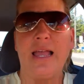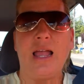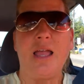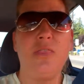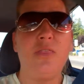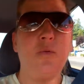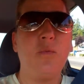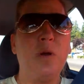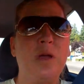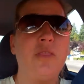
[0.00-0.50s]

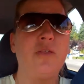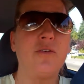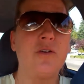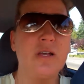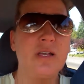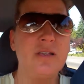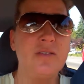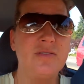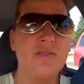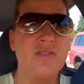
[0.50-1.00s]
and the weather
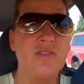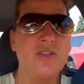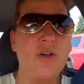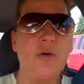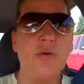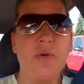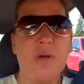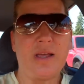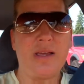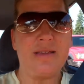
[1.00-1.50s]
is
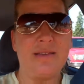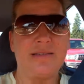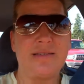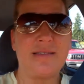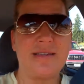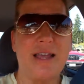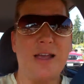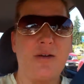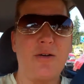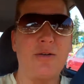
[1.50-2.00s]
so
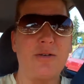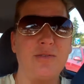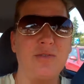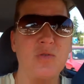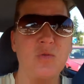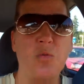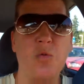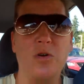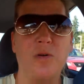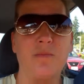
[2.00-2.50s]
nice now.
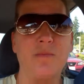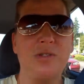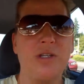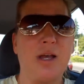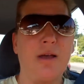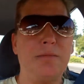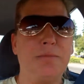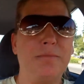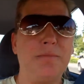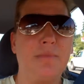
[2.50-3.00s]
It's warmed
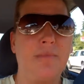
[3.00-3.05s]
up.